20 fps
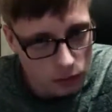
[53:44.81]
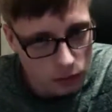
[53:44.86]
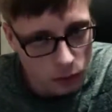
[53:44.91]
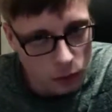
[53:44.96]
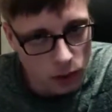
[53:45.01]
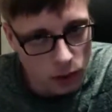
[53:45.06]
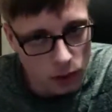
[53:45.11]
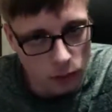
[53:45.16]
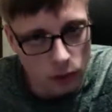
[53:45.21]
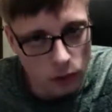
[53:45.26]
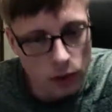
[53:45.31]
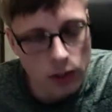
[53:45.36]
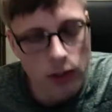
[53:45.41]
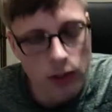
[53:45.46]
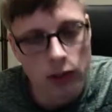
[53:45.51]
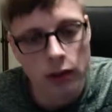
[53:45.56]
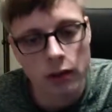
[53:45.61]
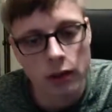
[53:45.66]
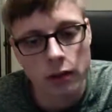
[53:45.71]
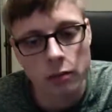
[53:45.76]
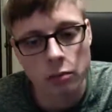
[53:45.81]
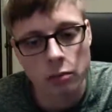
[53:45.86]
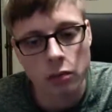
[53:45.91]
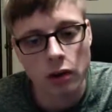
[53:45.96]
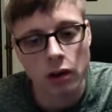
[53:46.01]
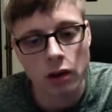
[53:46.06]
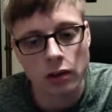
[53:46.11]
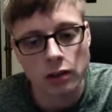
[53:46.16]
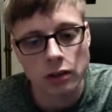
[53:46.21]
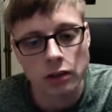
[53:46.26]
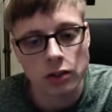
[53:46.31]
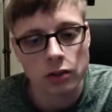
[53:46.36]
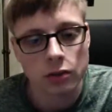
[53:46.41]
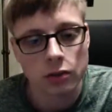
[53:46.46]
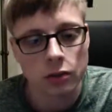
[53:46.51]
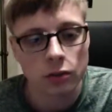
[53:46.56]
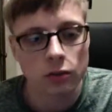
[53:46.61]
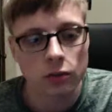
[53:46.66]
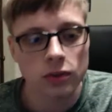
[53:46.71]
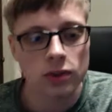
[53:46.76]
The one I'm working on, Part 2,